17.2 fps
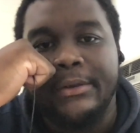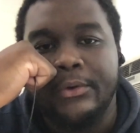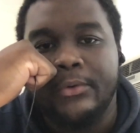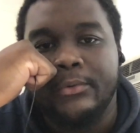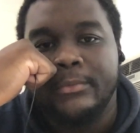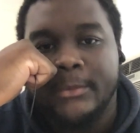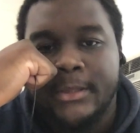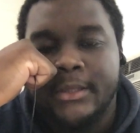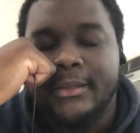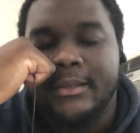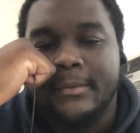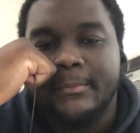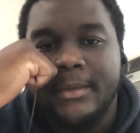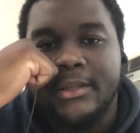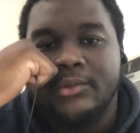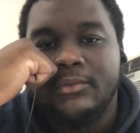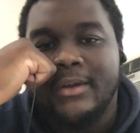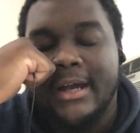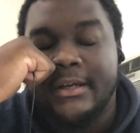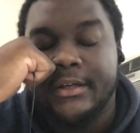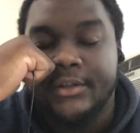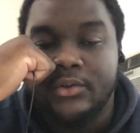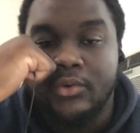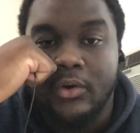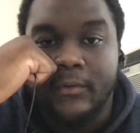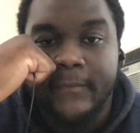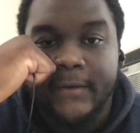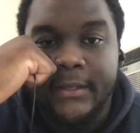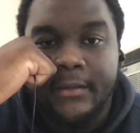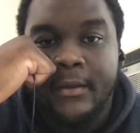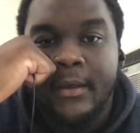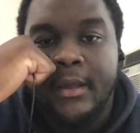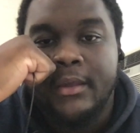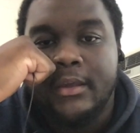You know what I mean? You kind of knew already.
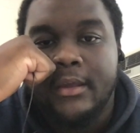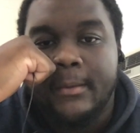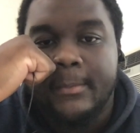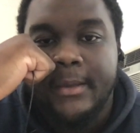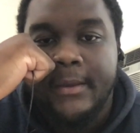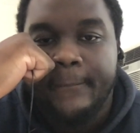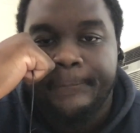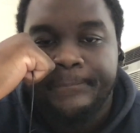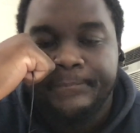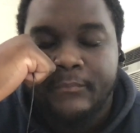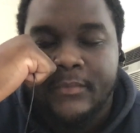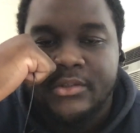You know what I mean?